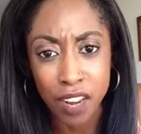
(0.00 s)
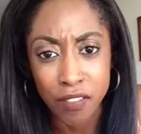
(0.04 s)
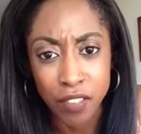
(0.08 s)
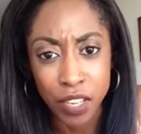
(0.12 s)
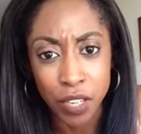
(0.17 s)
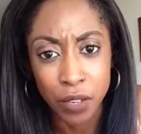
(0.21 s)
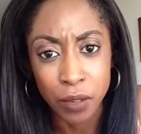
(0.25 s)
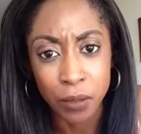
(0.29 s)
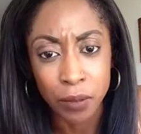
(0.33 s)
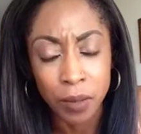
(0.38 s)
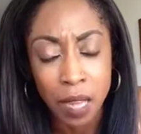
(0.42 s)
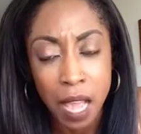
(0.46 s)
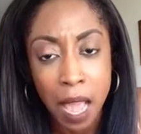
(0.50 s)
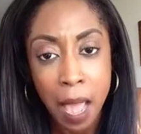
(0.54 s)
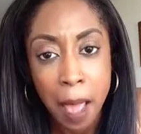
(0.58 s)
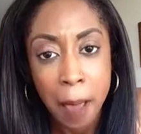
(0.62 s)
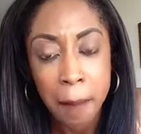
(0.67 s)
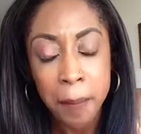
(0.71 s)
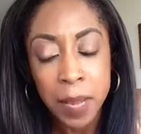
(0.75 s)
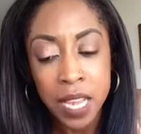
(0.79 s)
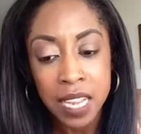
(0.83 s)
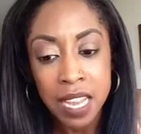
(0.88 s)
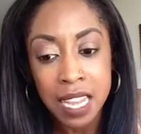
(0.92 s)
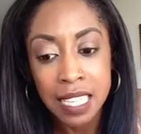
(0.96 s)
of you.
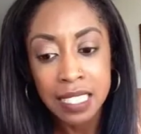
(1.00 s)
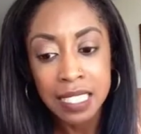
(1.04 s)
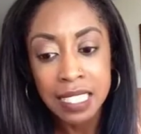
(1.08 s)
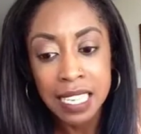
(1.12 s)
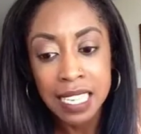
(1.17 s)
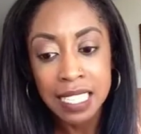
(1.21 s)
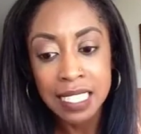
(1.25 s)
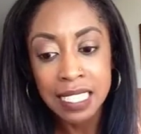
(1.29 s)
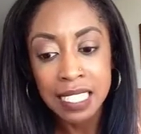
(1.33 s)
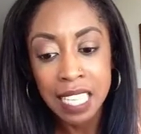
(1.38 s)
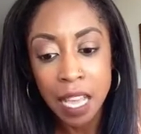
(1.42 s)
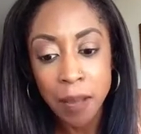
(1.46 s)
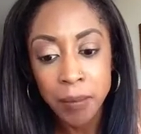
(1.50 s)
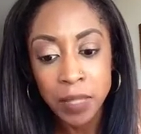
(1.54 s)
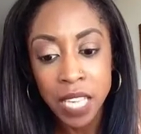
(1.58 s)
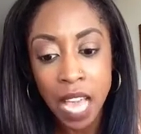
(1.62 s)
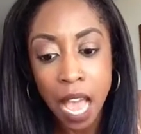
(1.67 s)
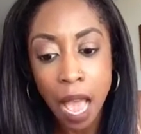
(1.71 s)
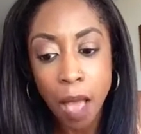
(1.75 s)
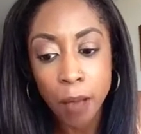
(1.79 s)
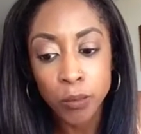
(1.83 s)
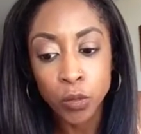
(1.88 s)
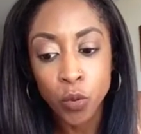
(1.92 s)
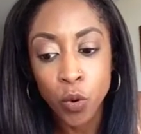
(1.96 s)
Because see,
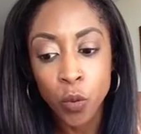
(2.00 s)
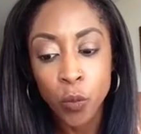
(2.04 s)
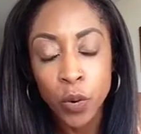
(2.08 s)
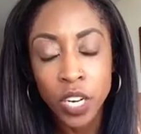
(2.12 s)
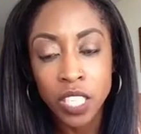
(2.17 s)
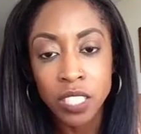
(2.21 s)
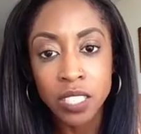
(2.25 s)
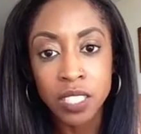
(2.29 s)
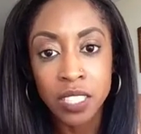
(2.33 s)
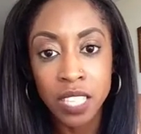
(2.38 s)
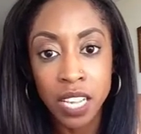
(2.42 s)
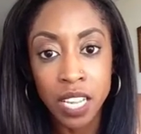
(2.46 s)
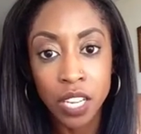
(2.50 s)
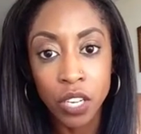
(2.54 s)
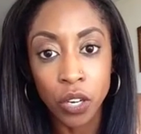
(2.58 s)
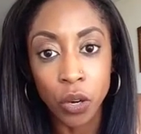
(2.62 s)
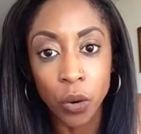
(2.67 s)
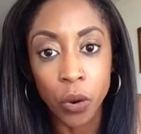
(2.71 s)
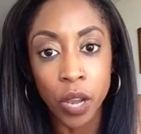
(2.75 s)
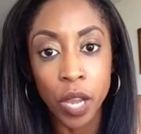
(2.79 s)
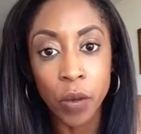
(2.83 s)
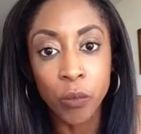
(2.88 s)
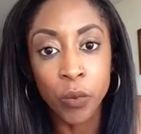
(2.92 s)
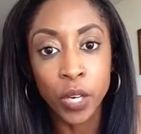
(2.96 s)
sometimes when we're
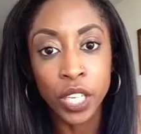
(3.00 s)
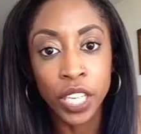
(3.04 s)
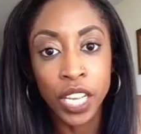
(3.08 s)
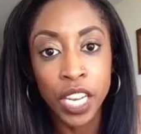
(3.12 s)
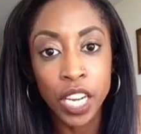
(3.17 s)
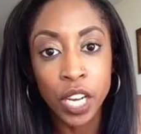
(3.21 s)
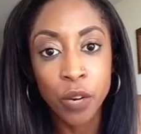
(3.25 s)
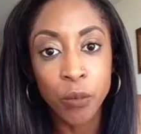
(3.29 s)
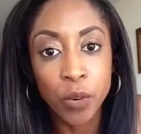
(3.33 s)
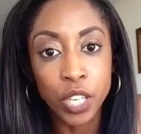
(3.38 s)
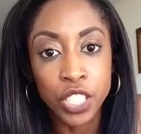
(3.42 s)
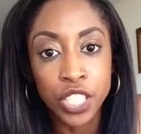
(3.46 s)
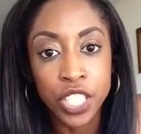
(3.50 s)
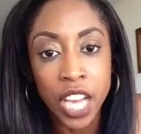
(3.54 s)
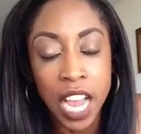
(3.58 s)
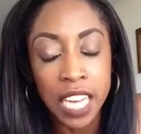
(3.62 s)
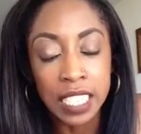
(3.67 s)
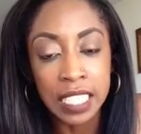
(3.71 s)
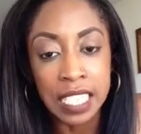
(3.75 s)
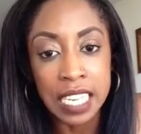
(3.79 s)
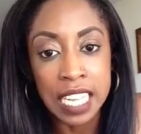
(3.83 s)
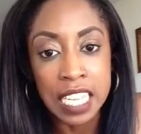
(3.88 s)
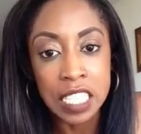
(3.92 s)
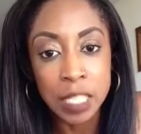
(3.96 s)
single and we're getting
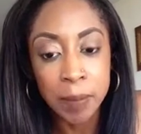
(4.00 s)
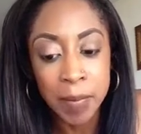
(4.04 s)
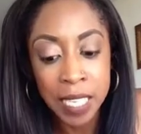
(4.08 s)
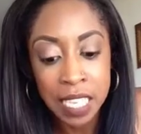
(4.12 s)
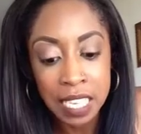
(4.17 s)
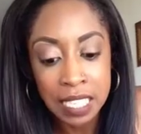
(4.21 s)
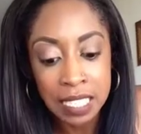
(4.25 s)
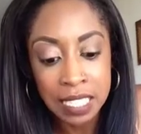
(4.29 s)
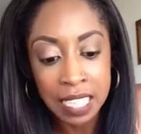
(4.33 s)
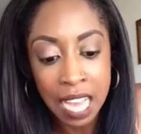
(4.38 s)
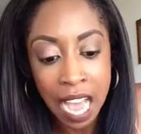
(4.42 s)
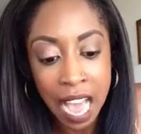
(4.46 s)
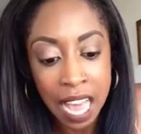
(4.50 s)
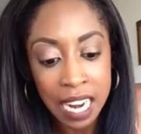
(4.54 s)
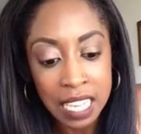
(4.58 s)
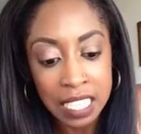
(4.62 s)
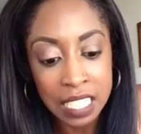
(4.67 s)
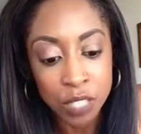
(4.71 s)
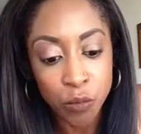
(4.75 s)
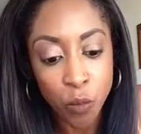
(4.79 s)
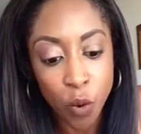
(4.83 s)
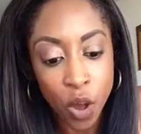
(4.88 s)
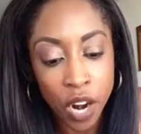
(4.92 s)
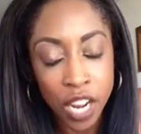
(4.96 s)
rejected, it's because God
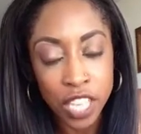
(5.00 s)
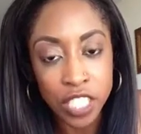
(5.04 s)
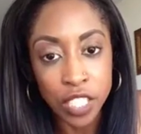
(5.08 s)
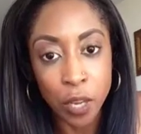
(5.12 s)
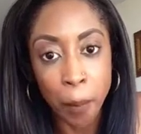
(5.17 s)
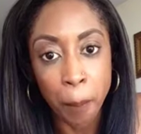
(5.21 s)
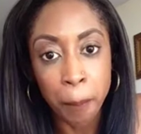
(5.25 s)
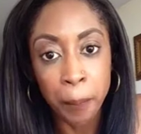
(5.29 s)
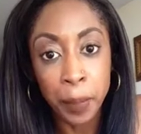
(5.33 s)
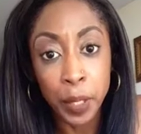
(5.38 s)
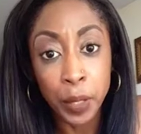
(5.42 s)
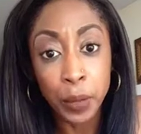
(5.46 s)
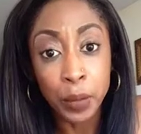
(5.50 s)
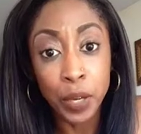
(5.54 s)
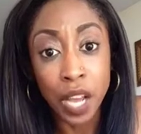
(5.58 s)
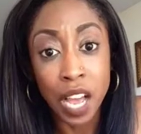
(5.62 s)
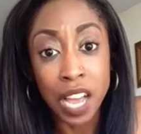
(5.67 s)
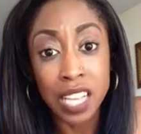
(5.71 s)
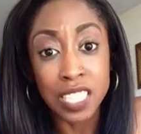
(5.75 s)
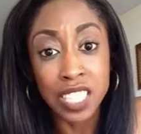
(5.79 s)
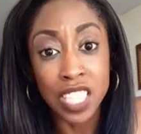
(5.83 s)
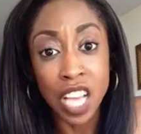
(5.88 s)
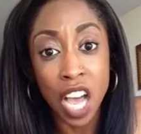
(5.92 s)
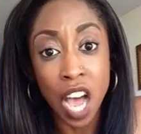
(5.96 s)
is wanting to build
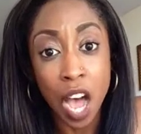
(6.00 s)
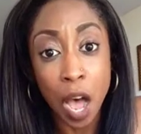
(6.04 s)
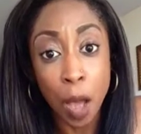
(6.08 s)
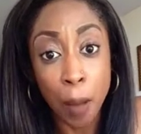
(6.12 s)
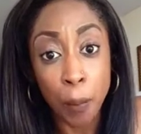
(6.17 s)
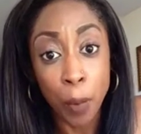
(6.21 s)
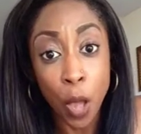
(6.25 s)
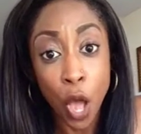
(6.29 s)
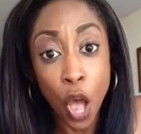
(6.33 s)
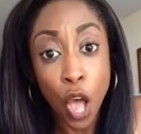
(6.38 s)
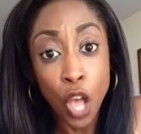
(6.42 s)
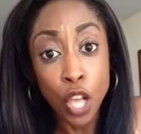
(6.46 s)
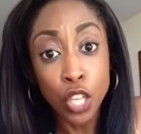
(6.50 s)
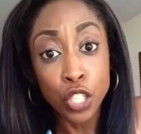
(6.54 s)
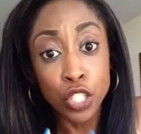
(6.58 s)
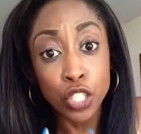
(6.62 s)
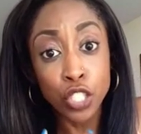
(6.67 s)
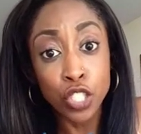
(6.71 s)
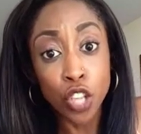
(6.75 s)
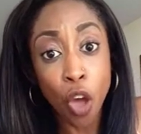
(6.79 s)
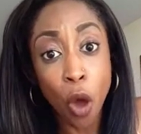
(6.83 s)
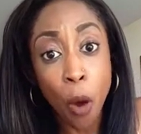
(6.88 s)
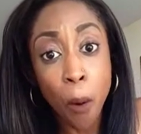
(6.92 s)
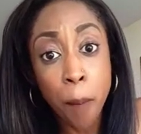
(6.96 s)
us up
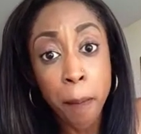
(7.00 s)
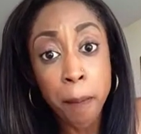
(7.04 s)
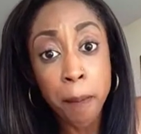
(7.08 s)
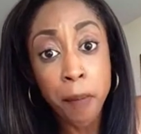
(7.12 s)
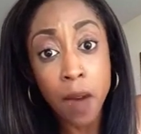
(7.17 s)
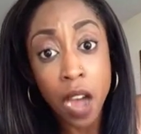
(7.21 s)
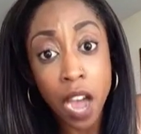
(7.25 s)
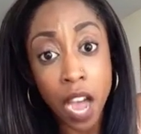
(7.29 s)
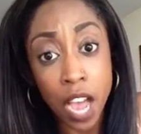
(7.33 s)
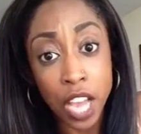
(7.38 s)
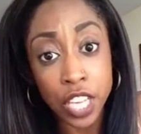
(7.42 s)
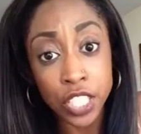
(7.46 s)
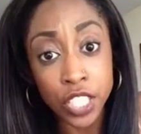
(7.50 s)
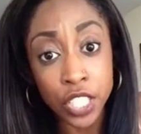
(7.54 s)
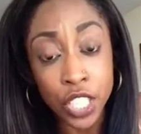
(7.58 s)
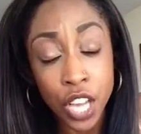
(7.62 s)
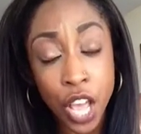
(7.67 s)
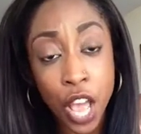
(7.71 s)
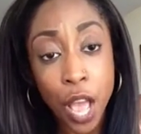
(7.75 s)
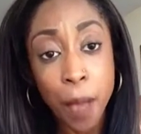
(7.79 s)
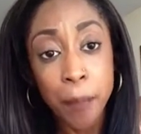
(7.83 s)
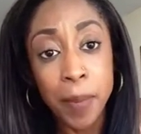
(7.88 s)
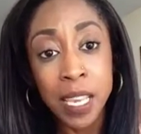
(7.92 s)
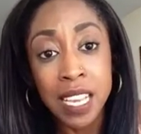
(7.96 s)
so much,
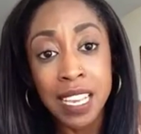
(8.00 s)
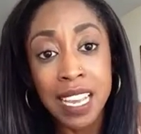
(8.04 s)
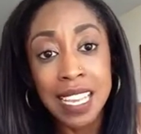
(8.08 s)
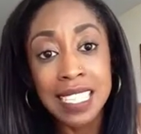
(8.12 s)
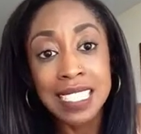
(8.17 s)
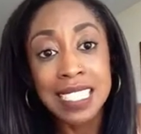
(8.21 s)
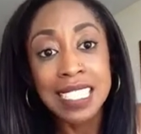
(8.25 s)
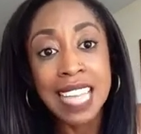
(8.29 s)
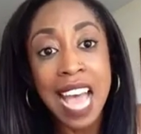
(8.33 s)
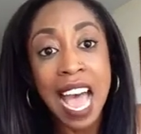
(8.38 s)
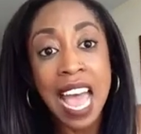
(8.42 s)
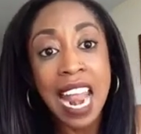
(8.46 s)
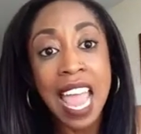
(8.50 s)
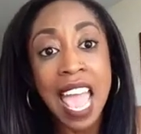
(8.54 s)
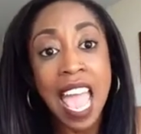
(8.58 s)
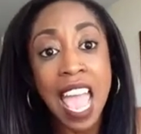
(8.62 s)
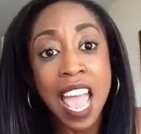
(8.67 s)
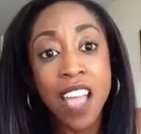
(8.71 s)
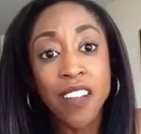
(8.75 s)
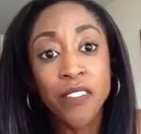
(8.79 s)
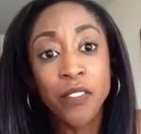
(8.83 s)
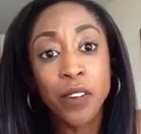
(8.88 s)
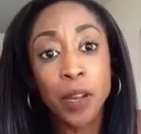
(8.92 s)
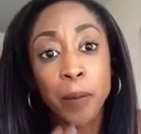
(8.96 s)
because not
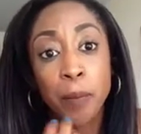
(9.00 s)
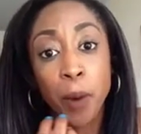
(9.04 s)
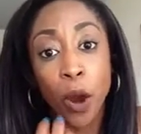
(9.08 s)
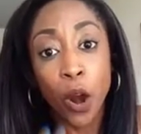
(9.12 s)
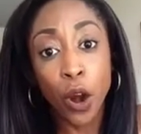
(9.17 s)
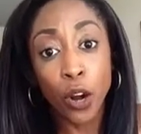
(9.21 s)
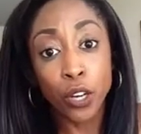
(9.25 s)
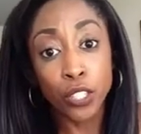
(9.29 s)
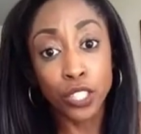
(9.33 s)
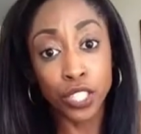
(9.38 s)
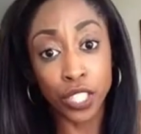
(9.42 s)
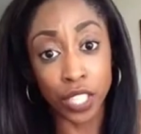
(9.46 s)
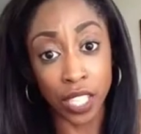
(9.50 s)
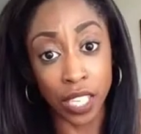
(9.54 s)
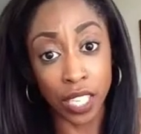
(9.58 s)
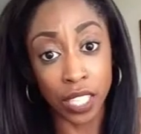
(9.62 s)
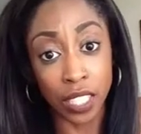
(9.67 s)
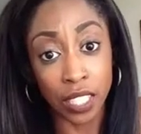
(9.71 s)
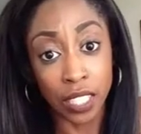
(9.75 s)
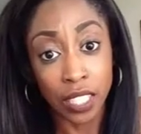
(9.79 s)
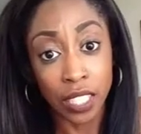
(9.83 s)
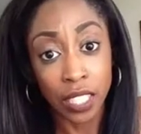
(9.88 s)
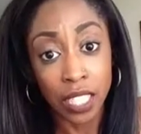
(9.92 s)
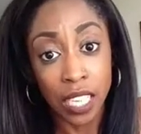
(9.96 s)
every
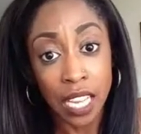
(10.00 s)
person